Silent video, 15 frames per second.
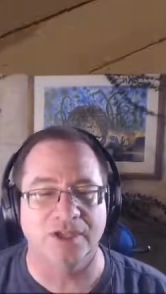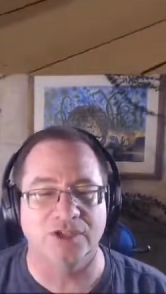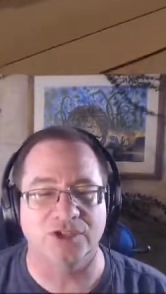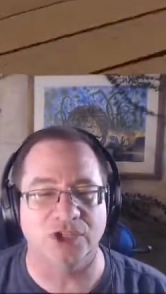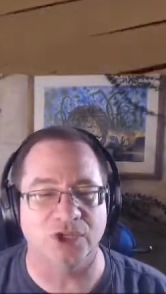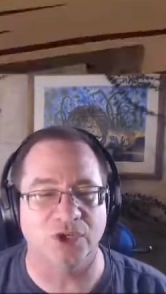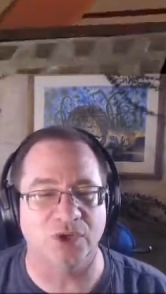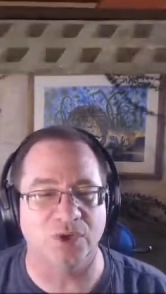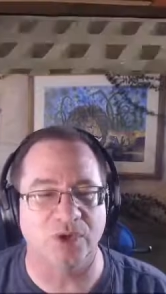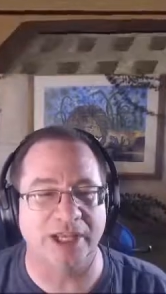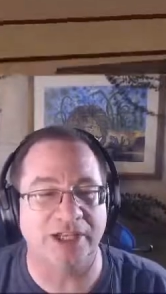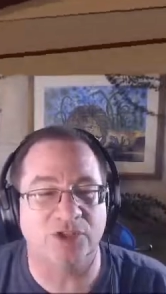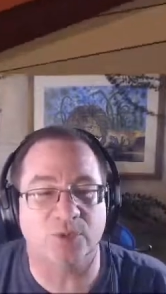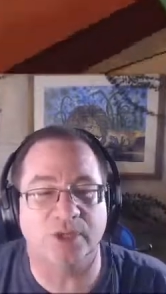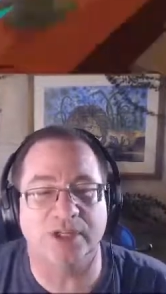So,
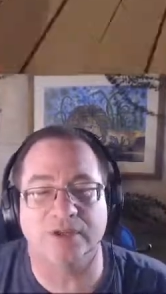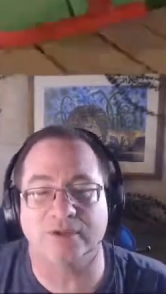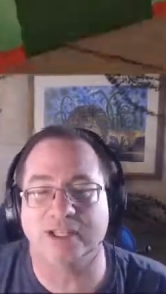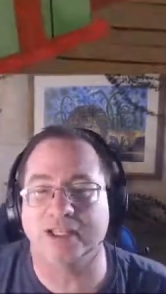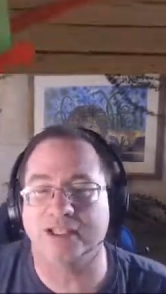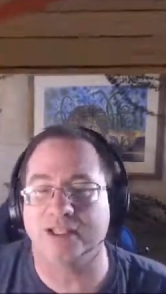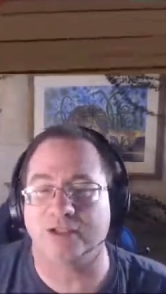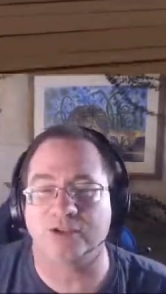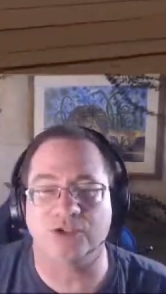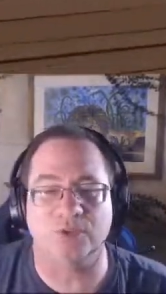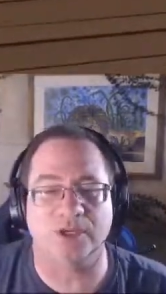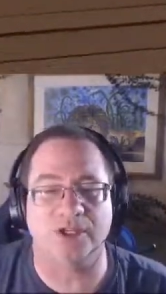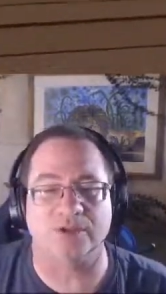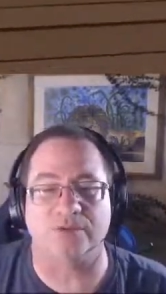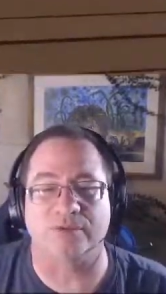and it's one of the you know it's
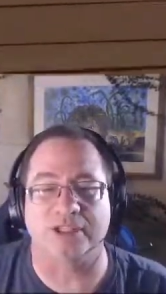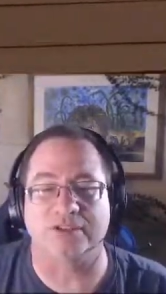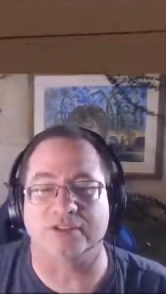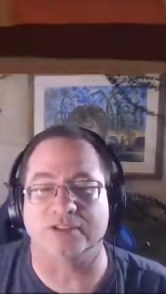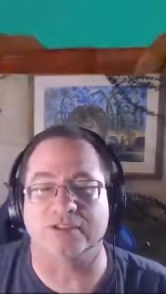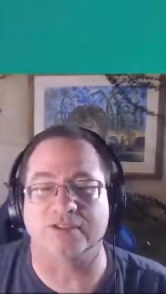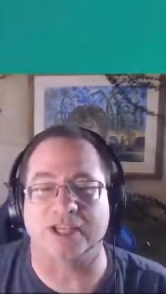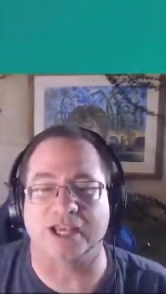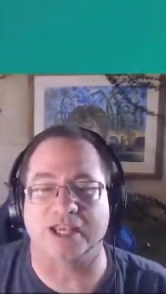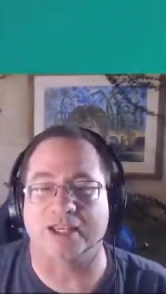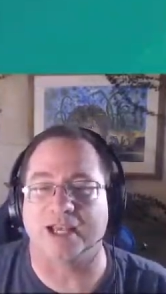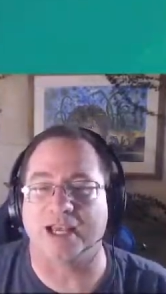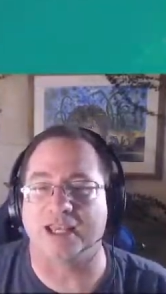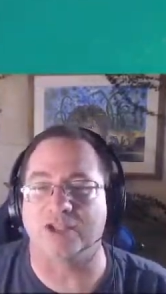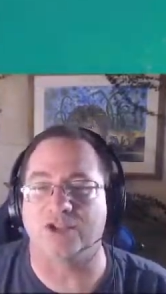one of the reasons I
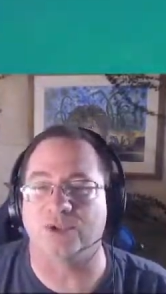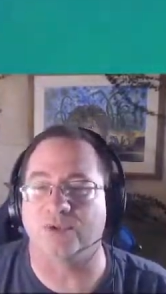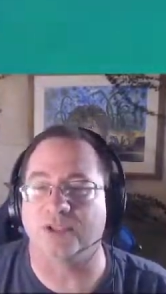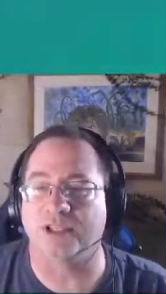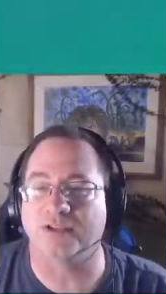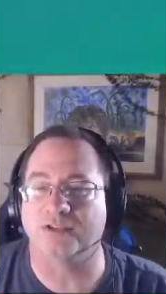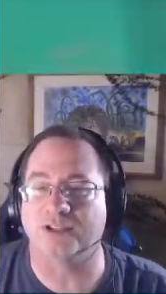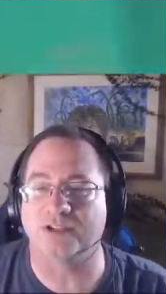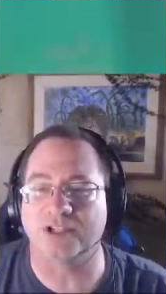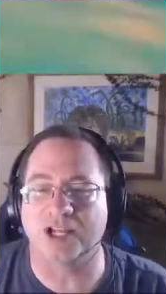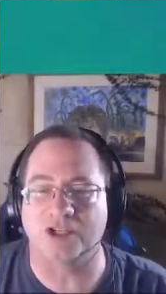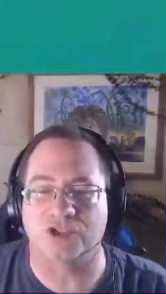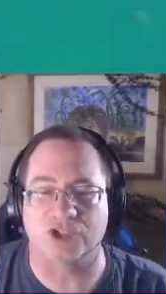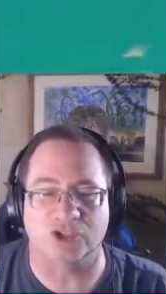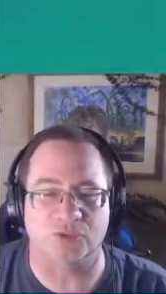I do this. It's
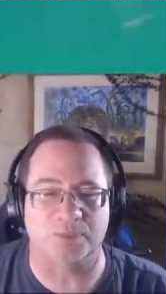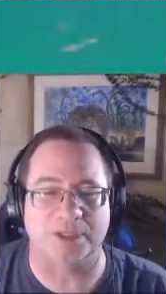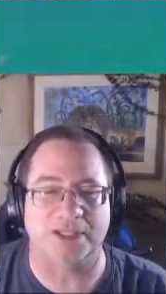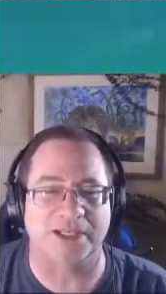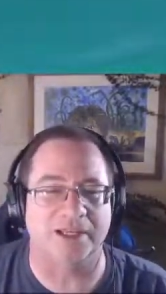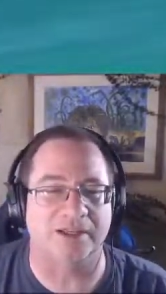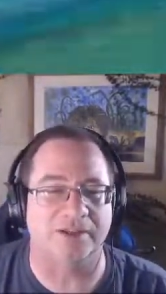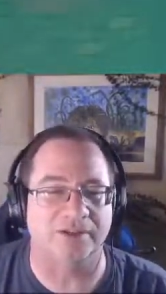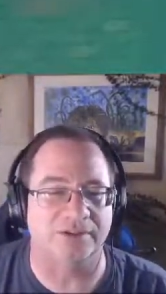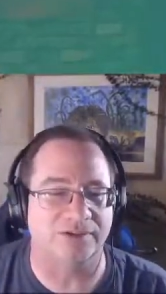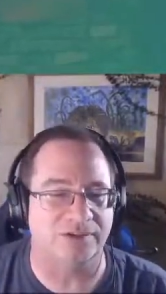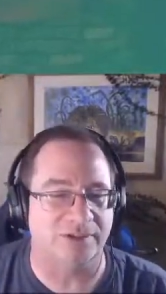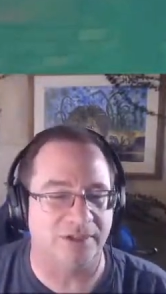not just because.